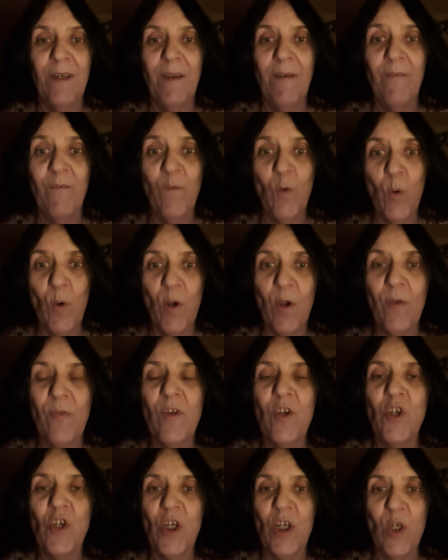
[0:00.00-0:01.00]
for
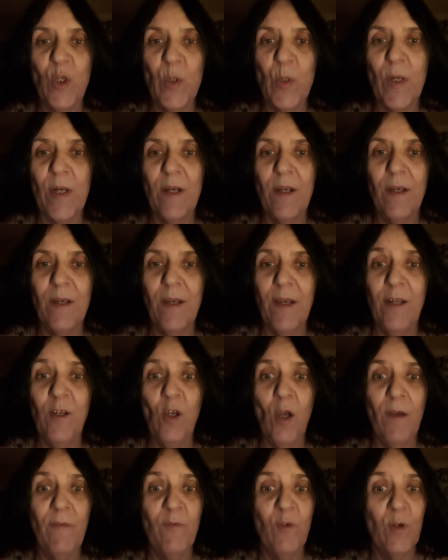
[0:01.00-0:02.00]
the children and
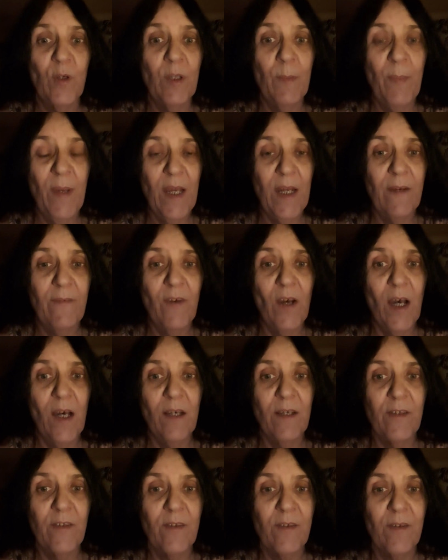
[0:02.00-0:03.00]
not for the
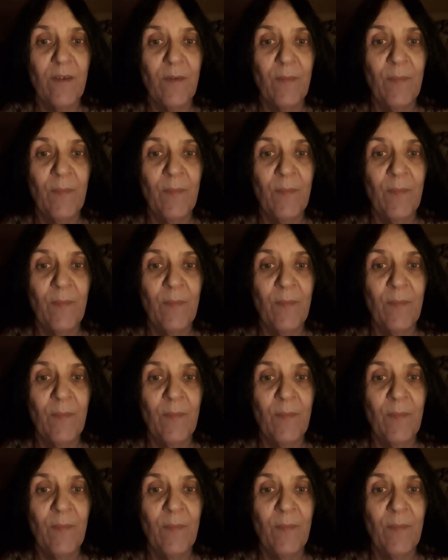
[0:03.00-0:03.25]
pedophiles